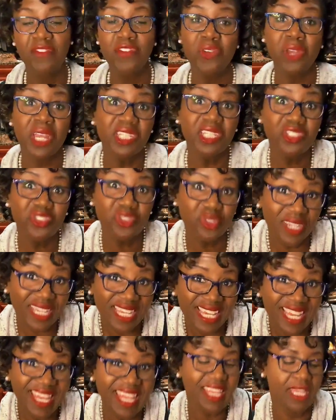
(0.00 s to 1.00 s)
if you can
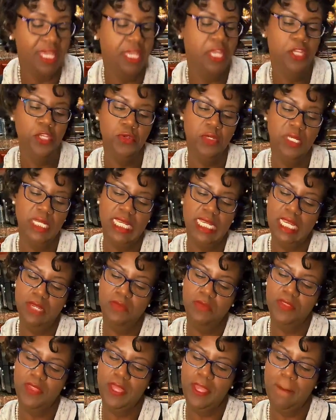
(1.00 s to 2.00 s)
drink it, you can
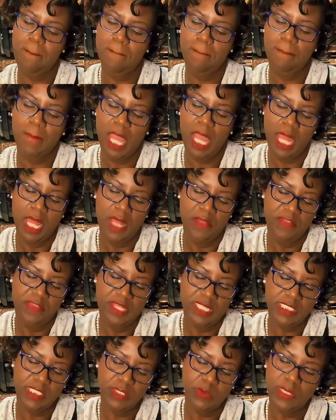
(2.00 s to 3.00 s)
eat with it.
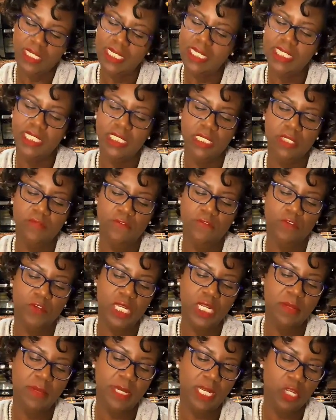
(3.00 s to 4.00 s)
This one,
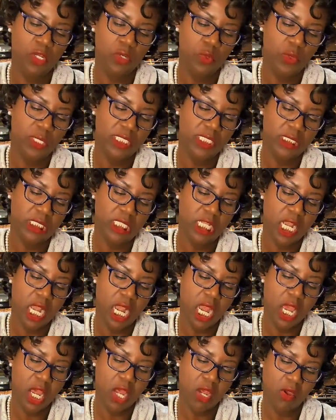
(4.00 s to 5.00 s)
for anybody who wanted to
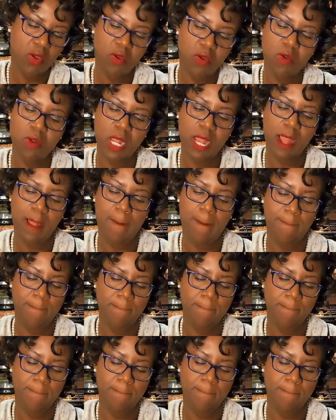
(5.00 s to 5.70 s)
know,